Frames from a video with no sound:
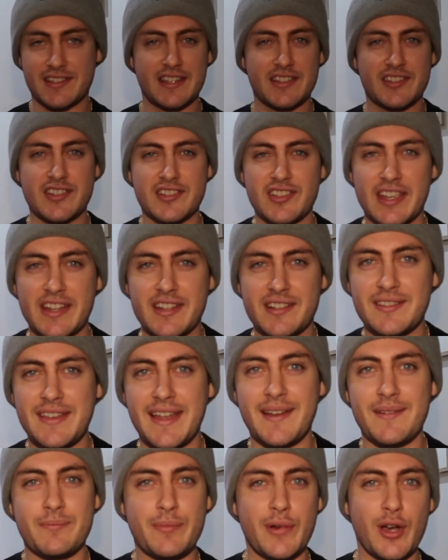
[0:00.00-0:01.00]
just like
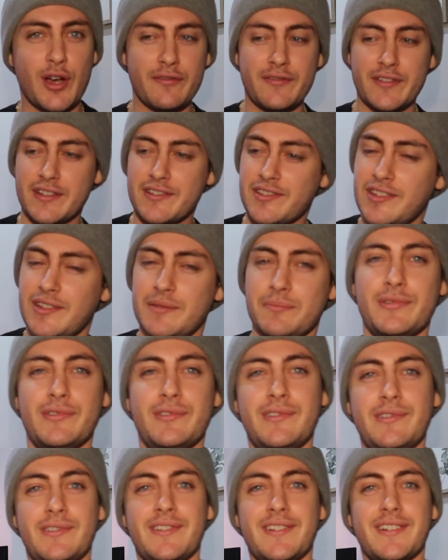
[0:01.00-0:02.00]
that perfect
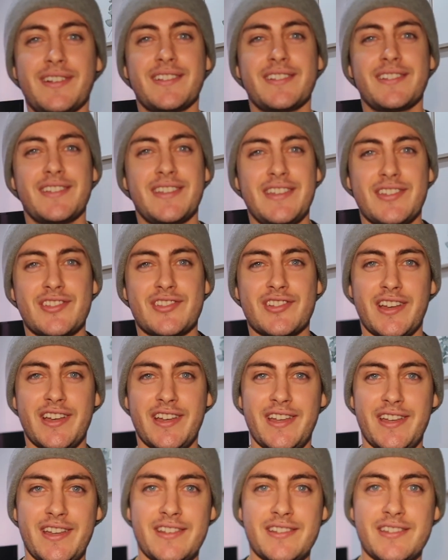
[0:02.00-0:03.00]
simple
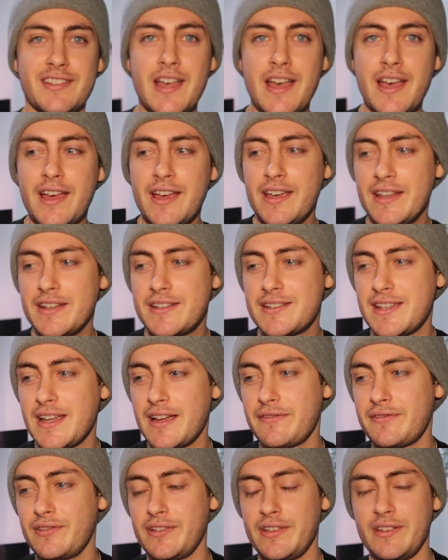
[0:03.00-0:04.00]
t-shirt, and it's
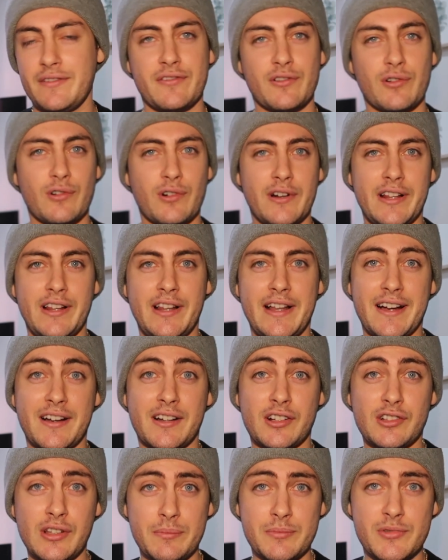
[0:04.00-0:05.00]
definitely for all
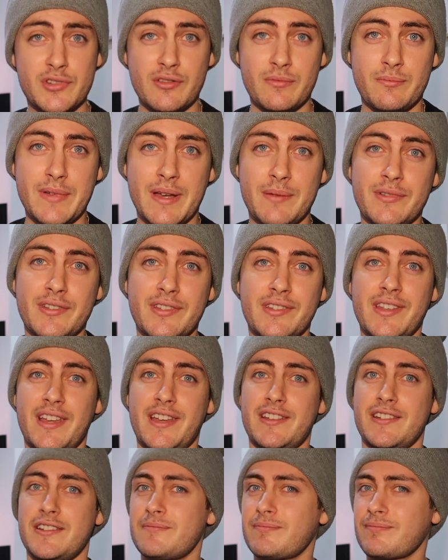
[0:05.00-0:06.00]
our Club 2 members,
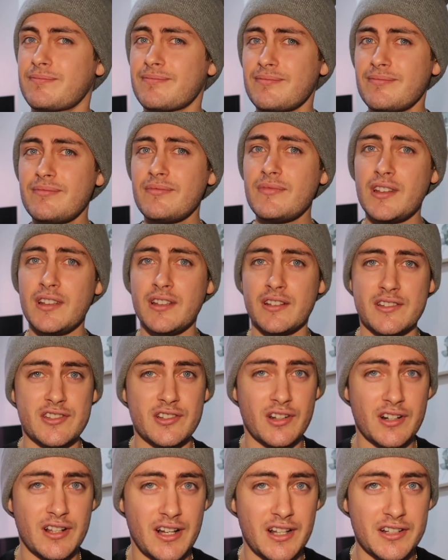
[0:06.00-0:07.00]
and it's
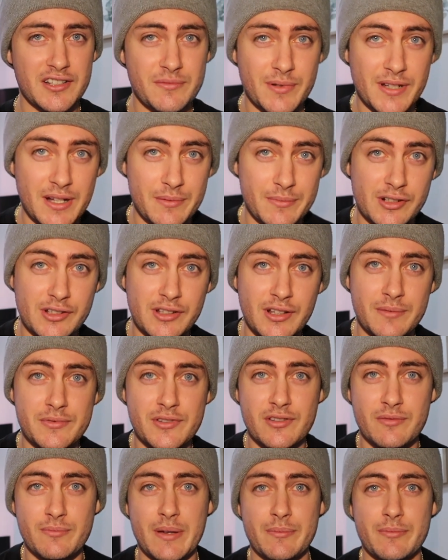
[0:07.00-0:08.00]
not hard to become a
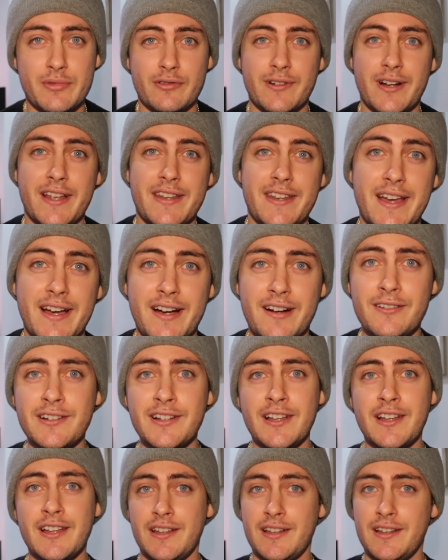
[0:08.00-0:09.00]
Club 2 member right
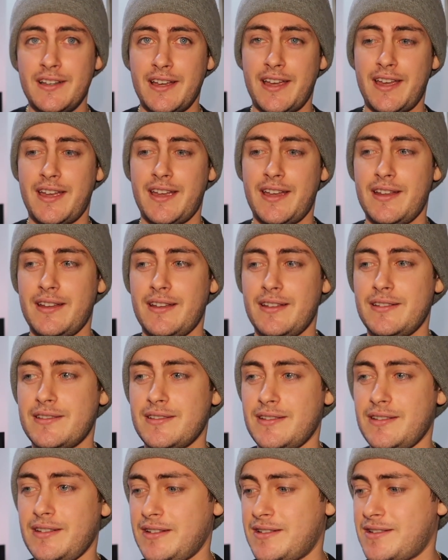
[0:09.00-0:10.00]
now,
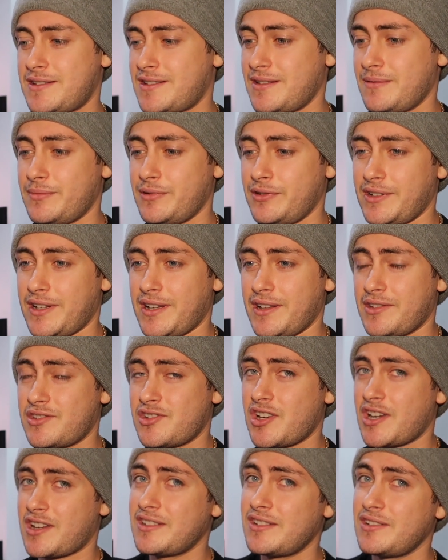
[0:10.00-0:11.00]
and it's simple as
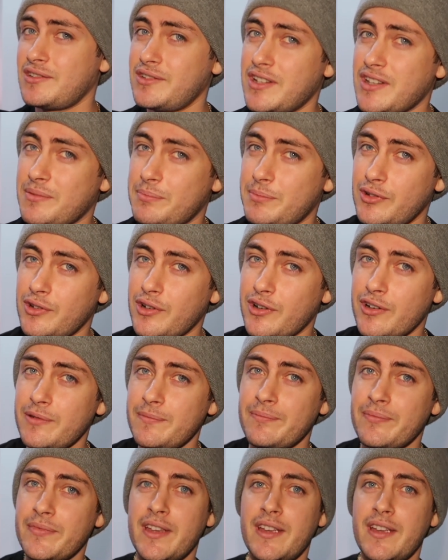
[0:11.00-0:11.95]
checking the links below.